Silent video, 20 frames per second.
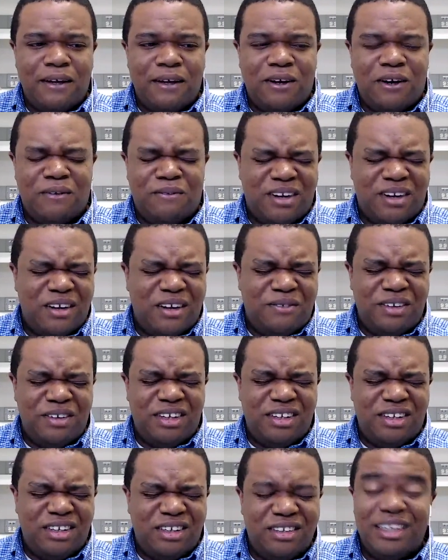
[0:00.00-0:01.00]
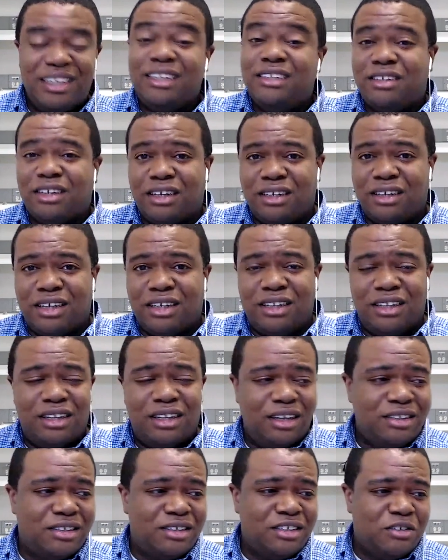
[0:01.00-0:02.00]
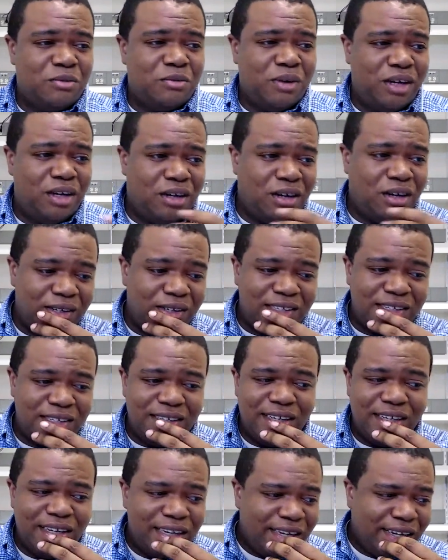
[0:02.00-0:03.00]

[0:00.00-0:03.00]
or five-figure niche site, I think is what he calls it.